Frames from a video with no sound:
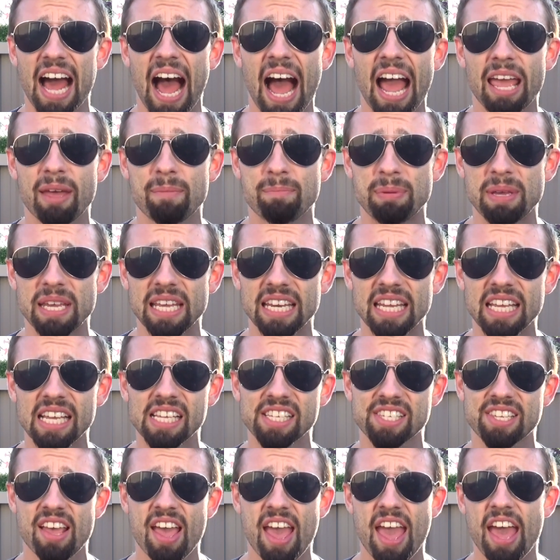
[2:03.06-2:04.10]

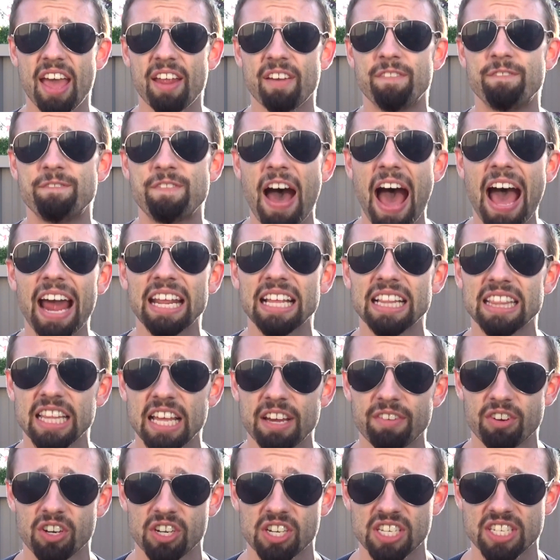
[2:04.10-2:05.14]
diabetes and fatty
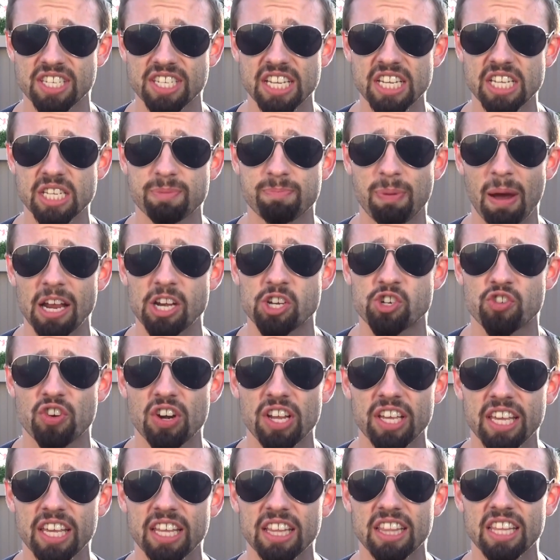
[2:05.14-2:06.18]
liver disease by
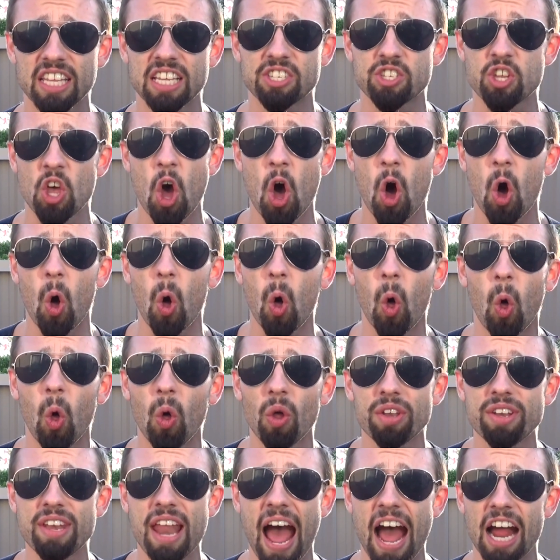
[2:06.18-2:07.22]
drinking these
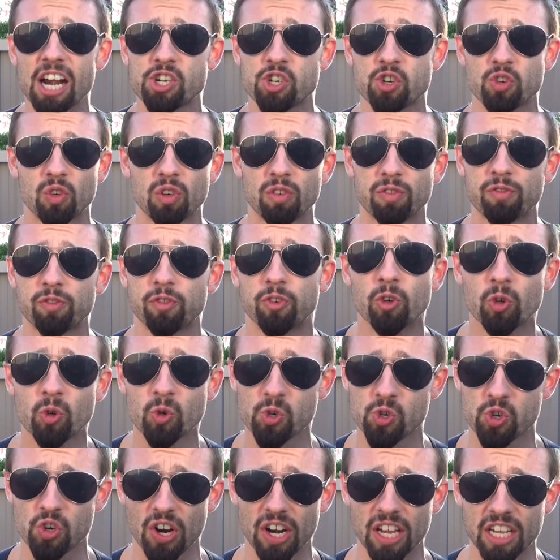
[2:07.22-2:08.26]
all-natural fruit
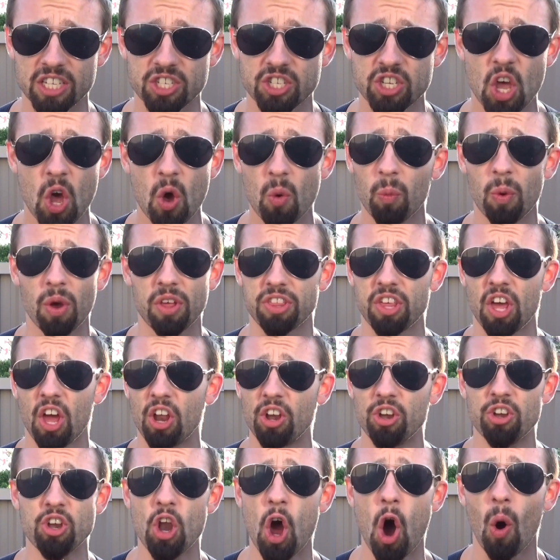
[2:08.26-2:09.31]
drinks with
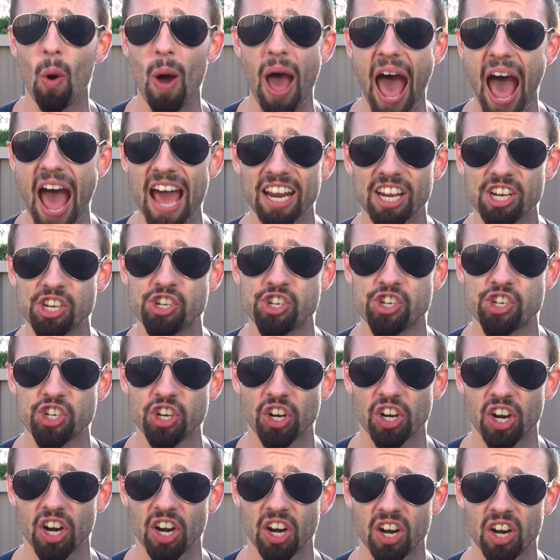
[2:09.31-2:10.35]
no added
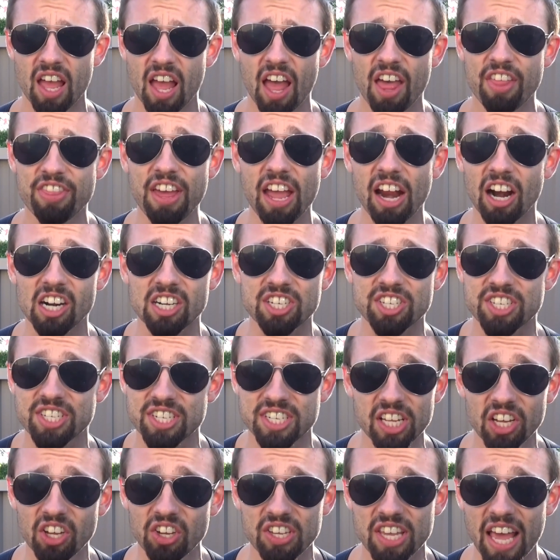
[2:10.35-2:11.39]
sugar. They are
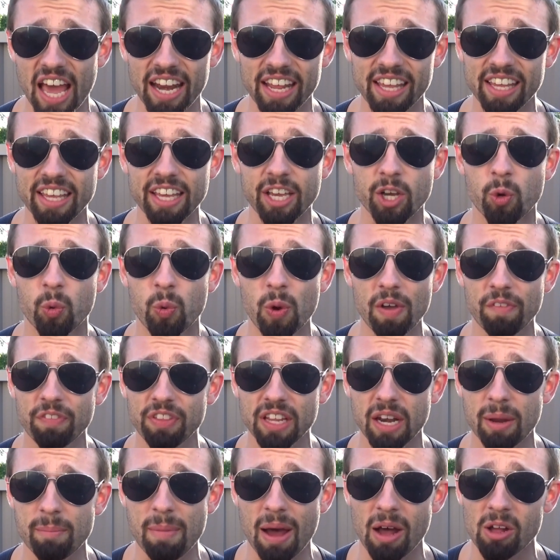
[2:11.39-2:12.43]
still getting
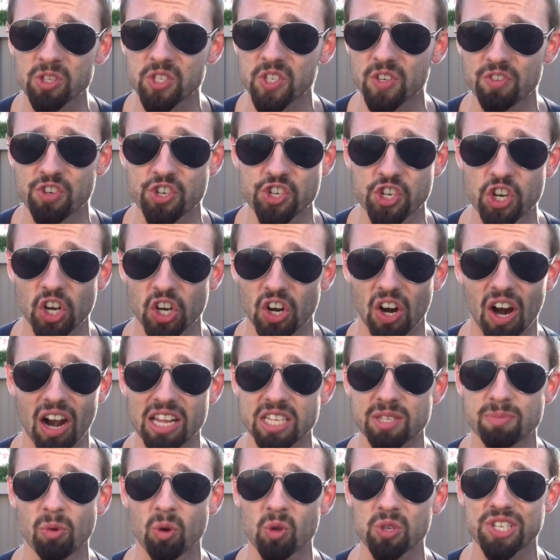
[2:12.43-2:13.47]
equivalent amounts of sugar
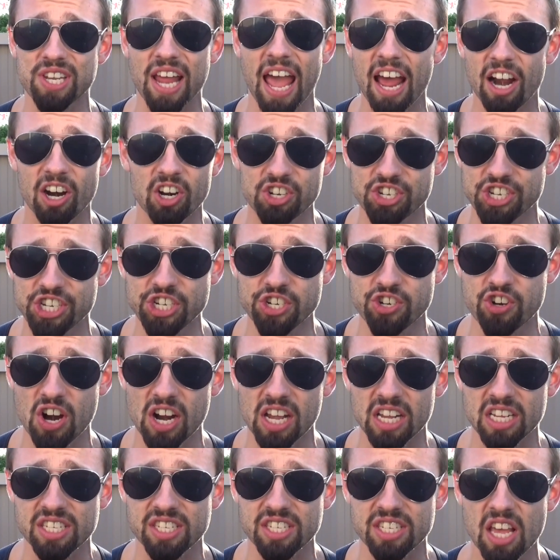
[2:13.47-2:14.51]
as most energy
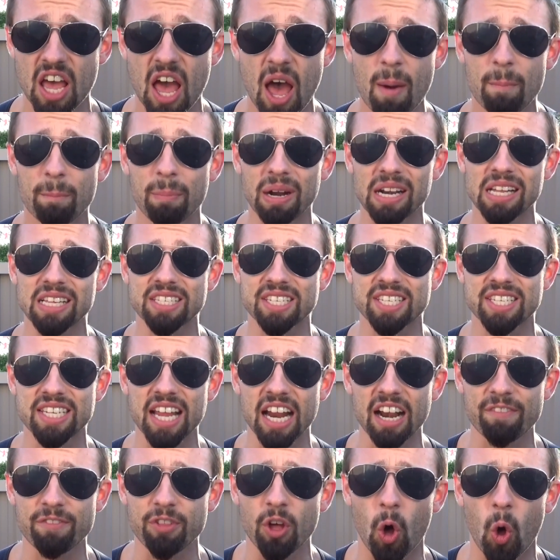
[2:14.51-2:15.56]
drinks, but
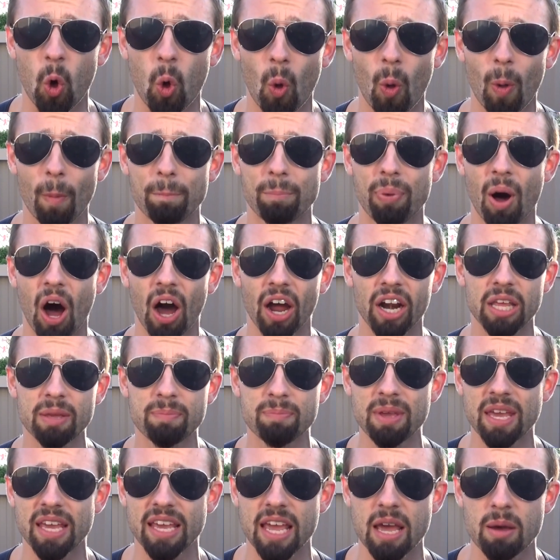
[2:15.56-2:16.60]
instead of the whole body
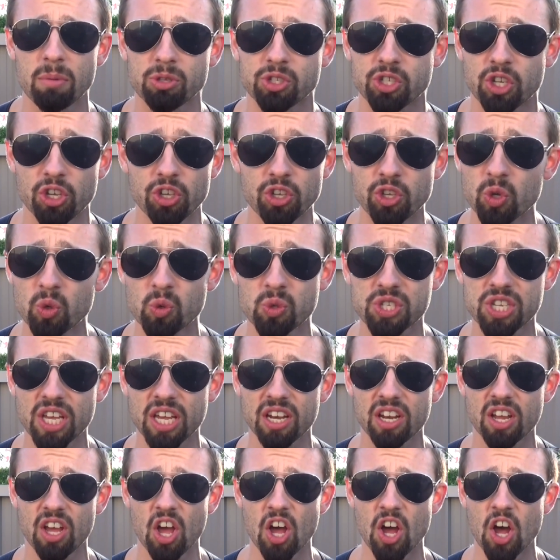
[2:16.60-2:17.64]
being able to use
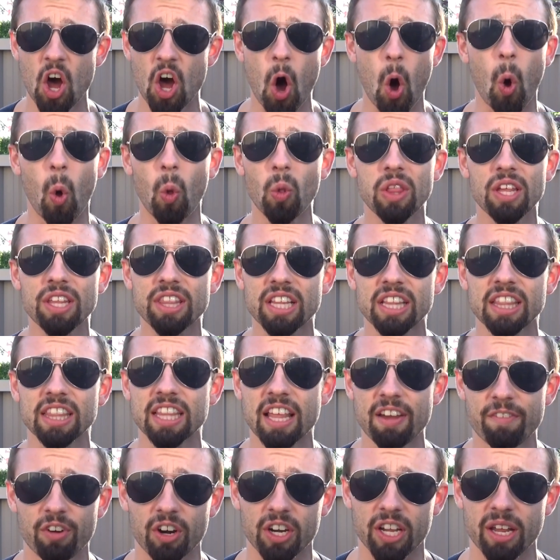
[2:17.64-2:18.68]
it, only the
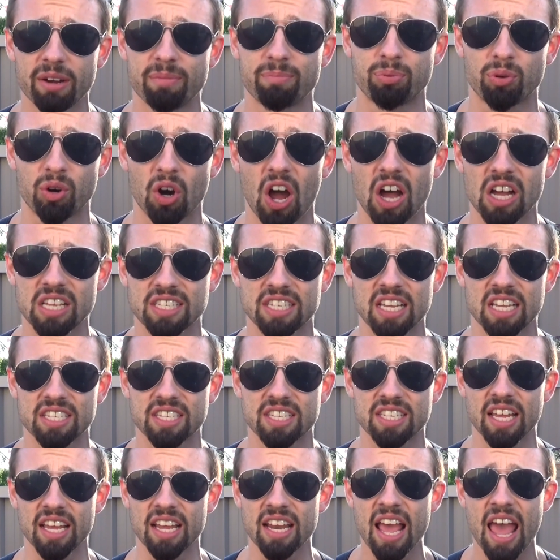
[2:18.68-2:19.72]
liver can
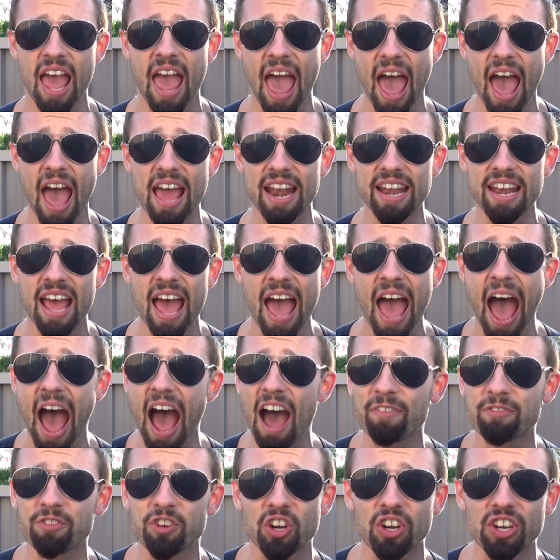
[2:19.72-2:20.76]
process it, and
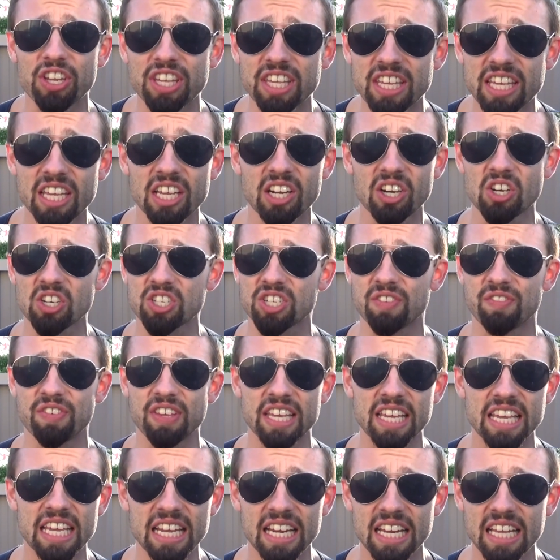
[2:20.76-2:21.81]
after years of
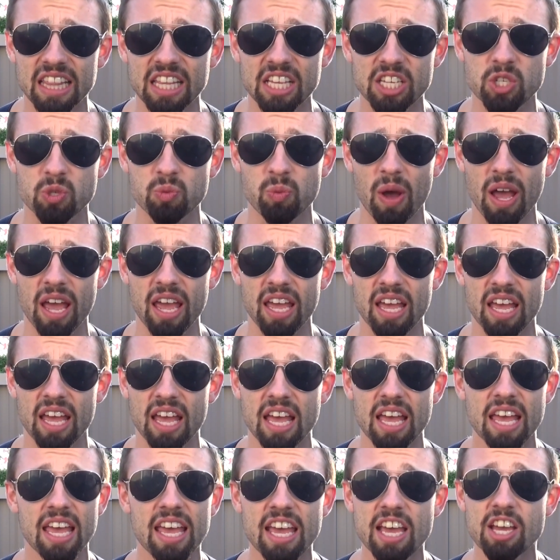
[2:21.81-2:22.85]
eating this way,
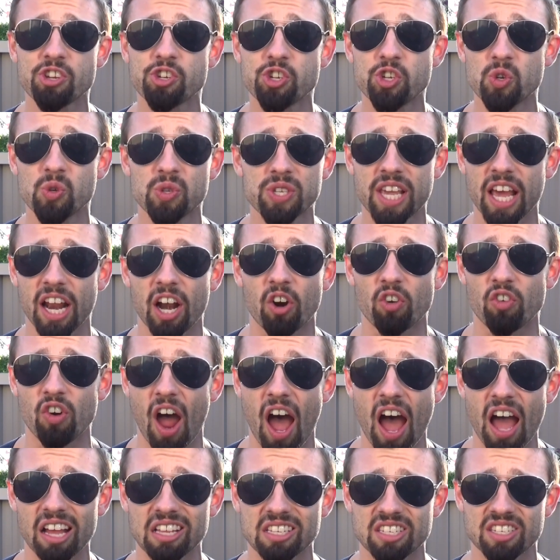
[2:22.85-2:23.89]
issues can
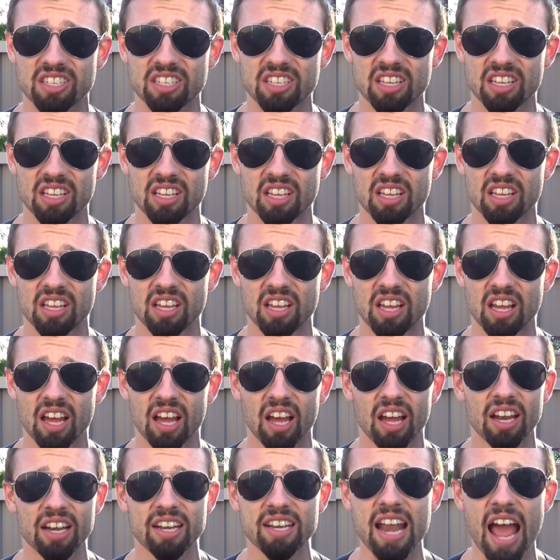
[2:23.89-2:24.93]
arise.
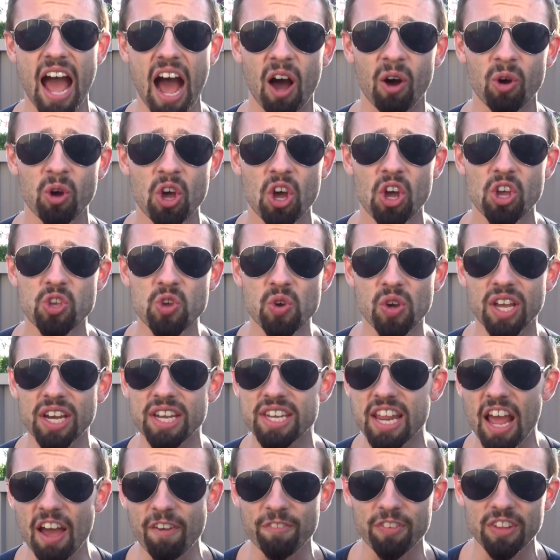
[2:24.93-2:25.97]
Now, you can
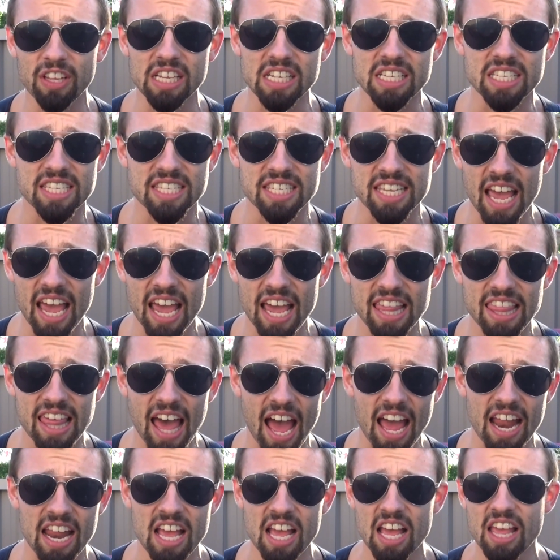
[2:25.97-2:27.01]
definitely say
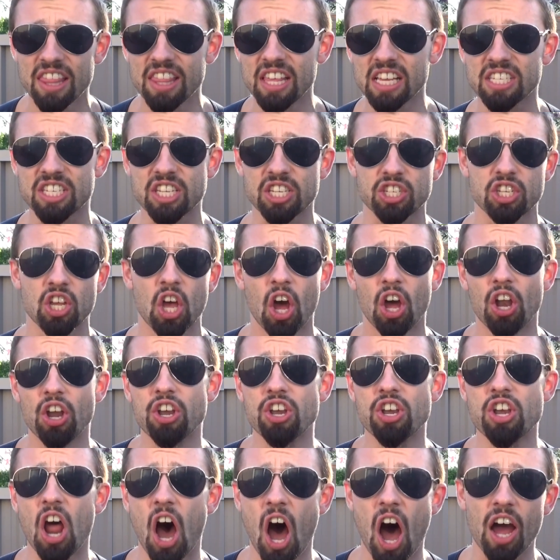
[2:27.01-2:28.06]
that this is
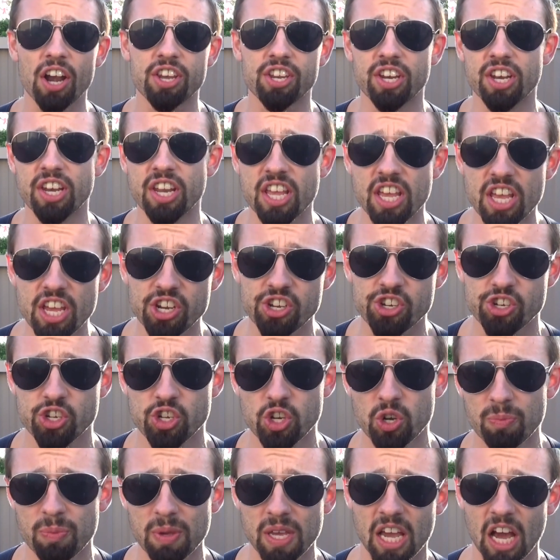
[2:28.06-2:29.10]
not an
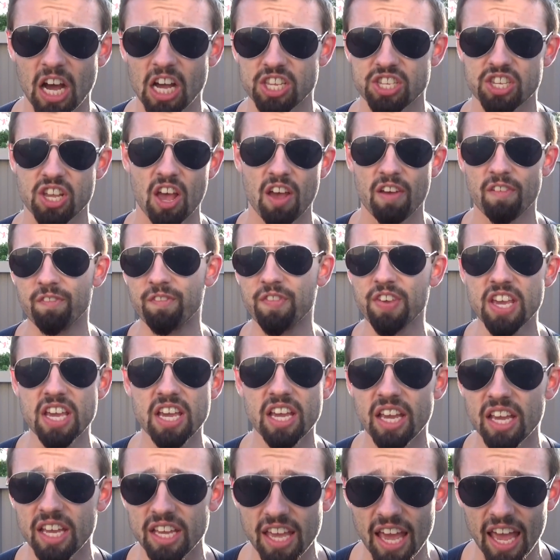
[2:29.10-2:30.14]
issue because
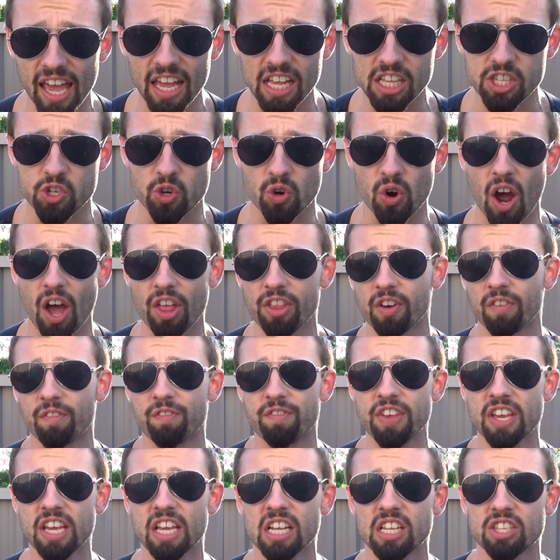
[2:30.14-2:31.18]
Vegan Gains or other
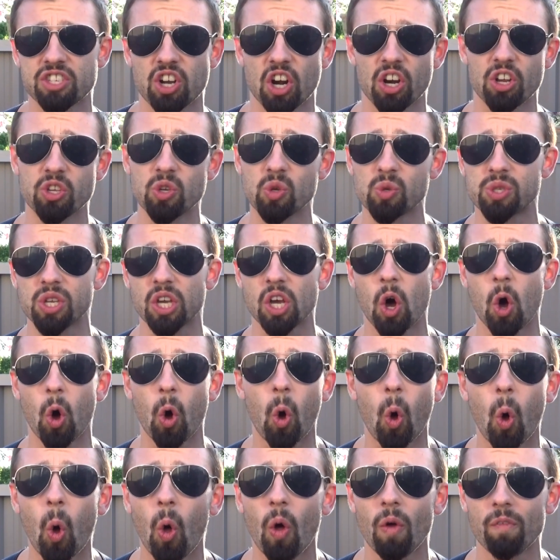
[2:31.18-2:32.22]
vegans are using
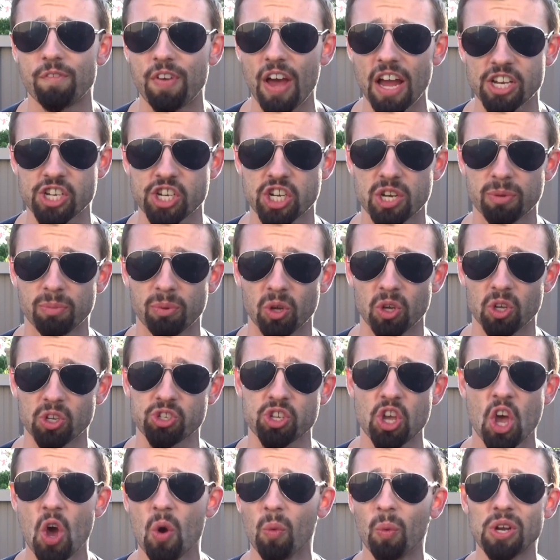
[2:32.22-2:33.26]
whole
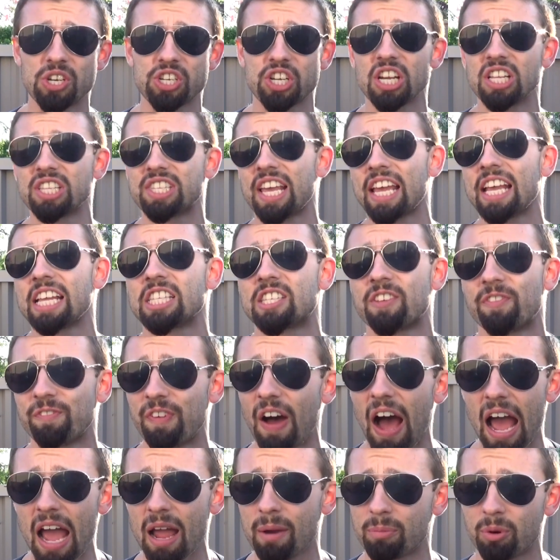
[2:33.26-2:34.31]
vegetables, which contains
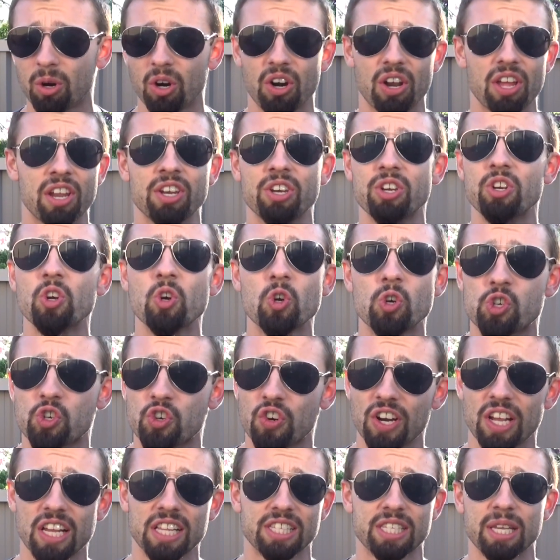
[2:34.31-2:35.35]
fiber and
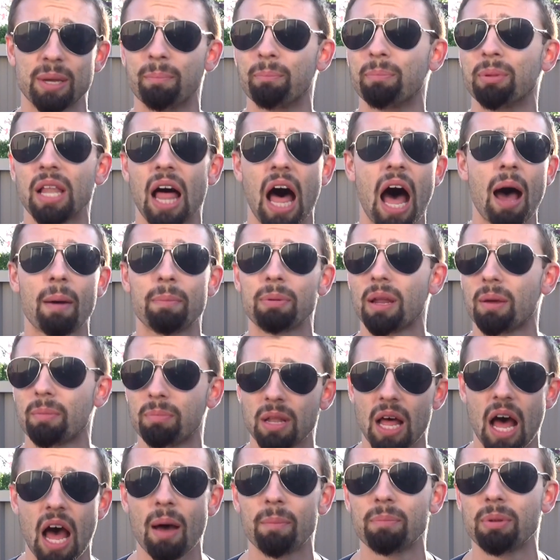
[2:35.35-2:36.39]
nutrients and blah blah
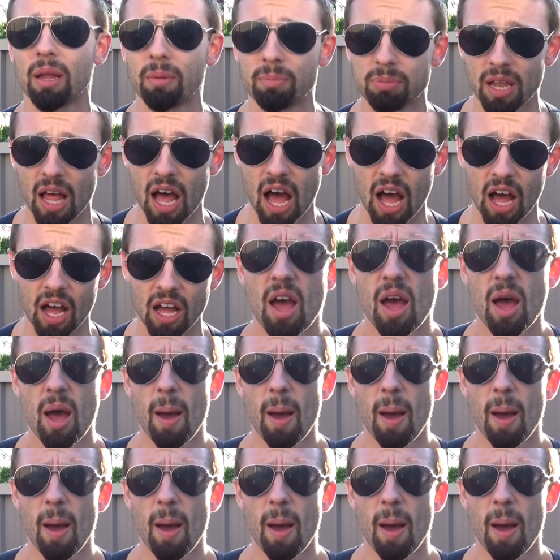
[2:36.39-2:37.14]
blah blah blah.